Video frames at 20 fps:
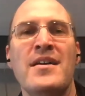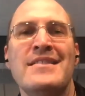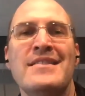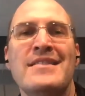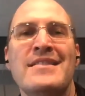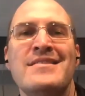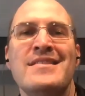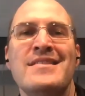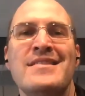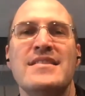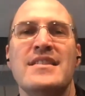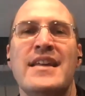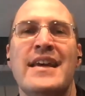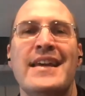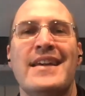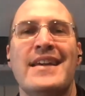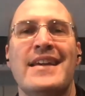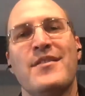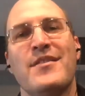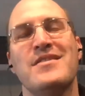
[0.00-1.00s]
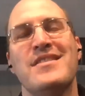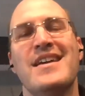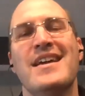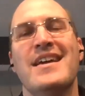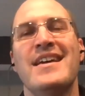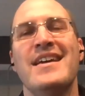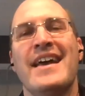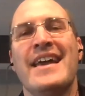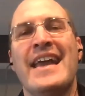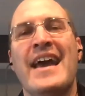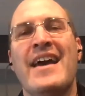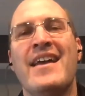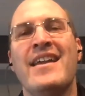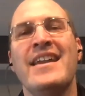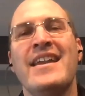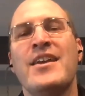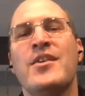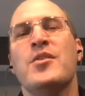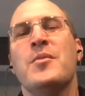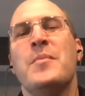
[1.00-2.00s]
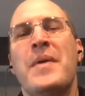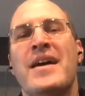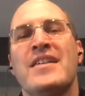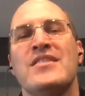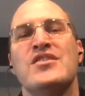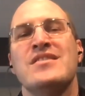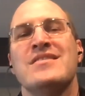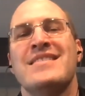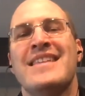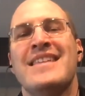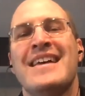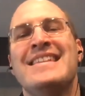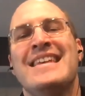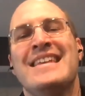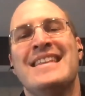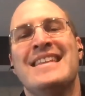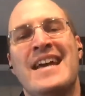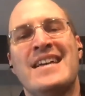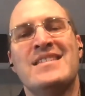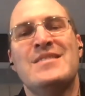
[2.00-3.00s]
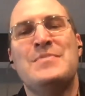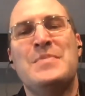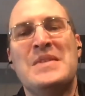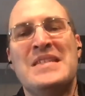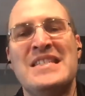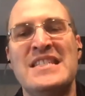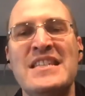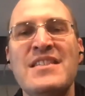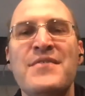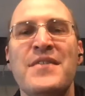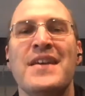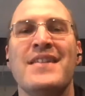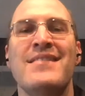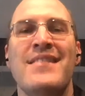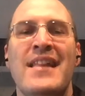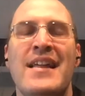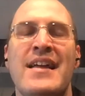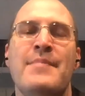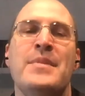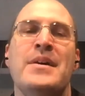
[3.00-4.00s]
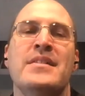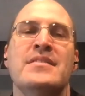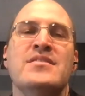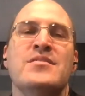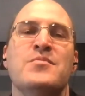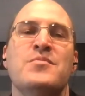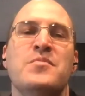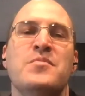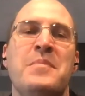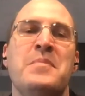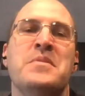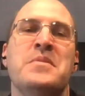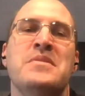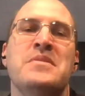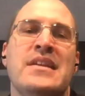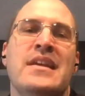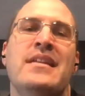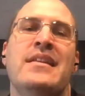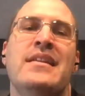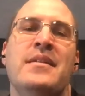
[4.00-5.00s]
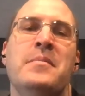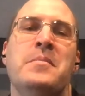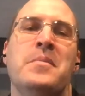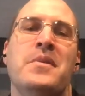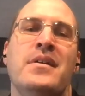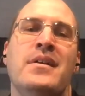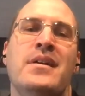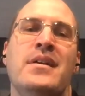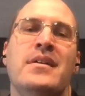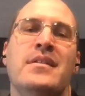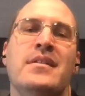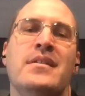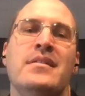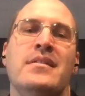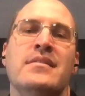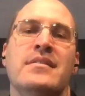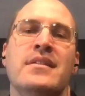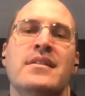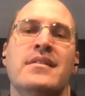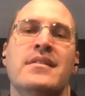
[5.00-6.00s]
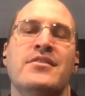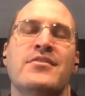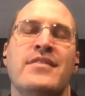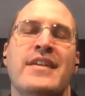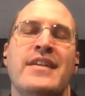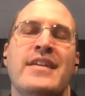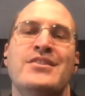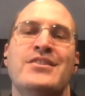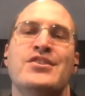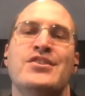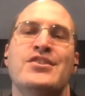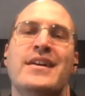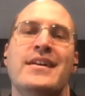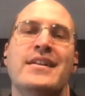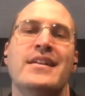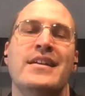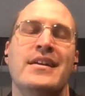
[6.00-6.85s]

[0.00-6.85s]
Is this like, Like, how did you go about selecting that specific llama to represent him on your headshot?